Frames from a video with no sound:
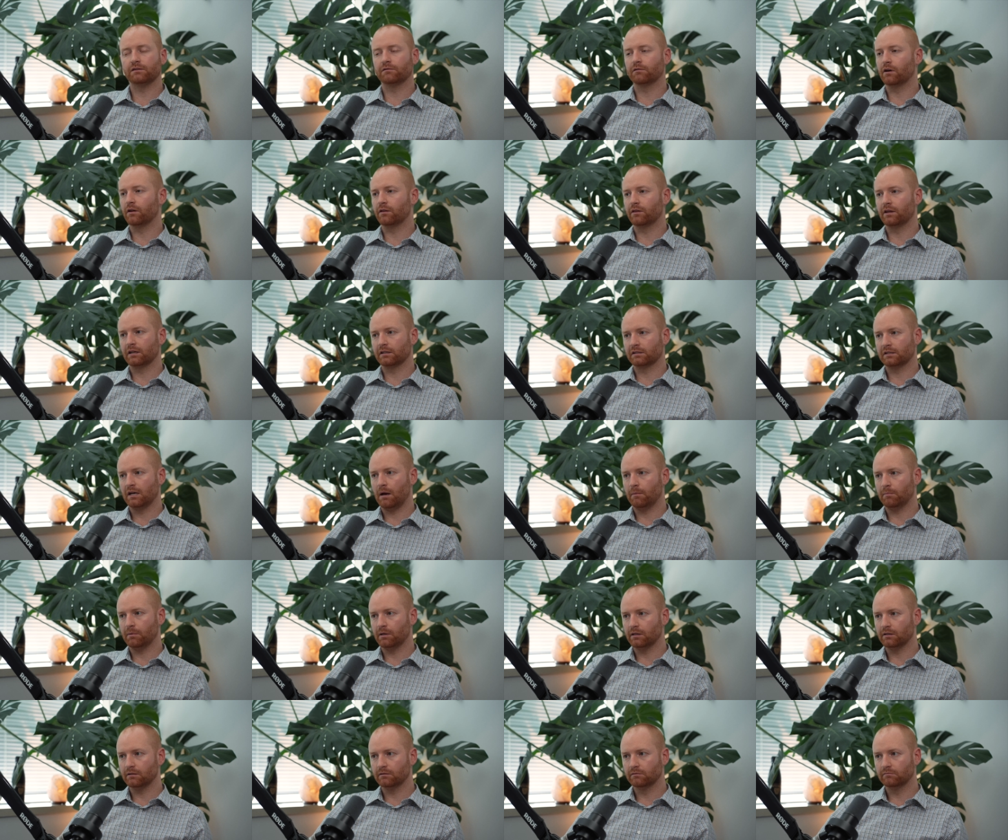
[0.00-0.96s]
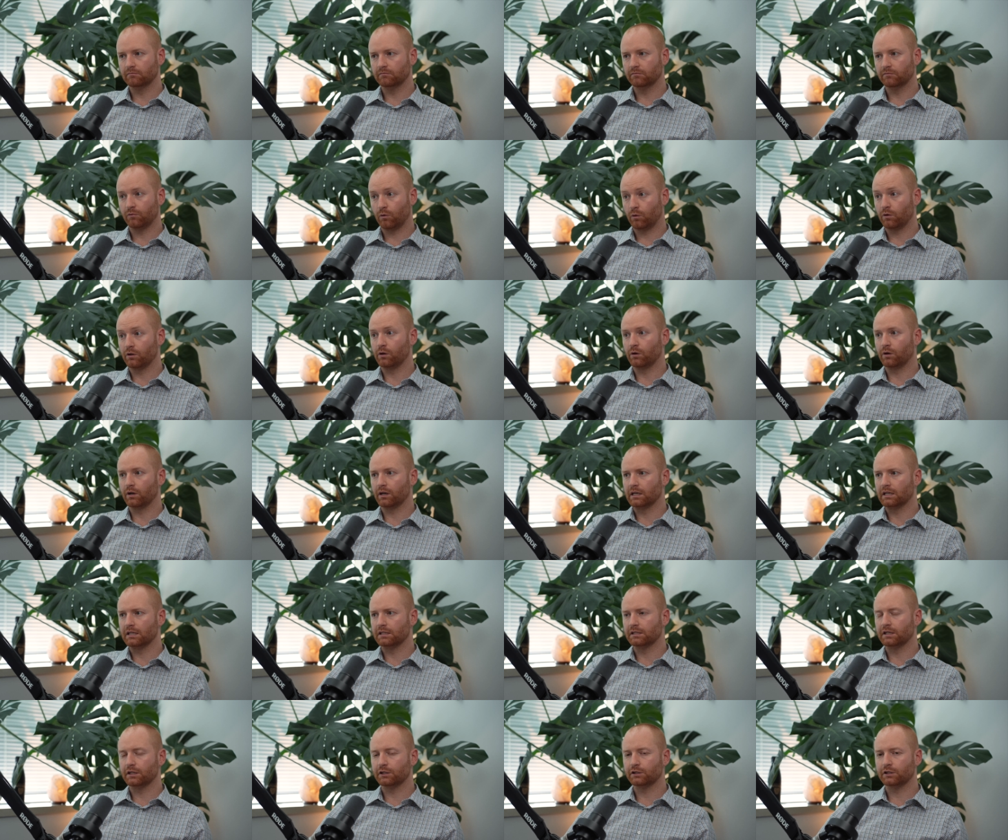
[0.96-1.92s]
of good things happen for the
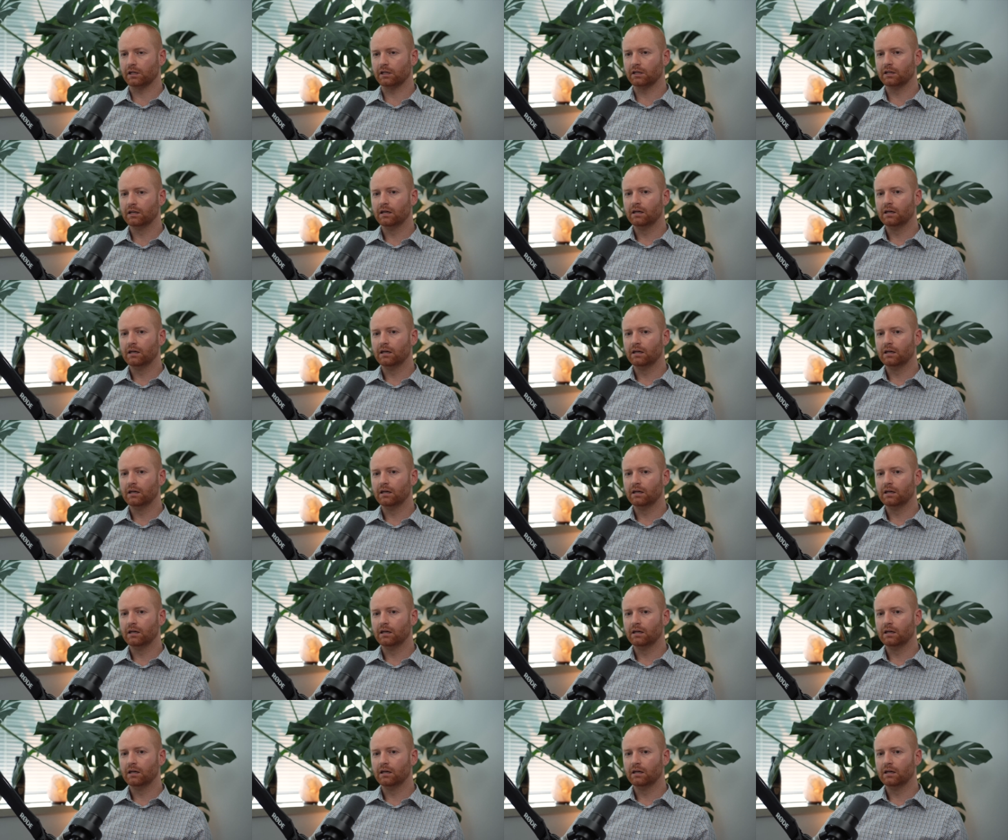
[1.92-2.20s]
organization.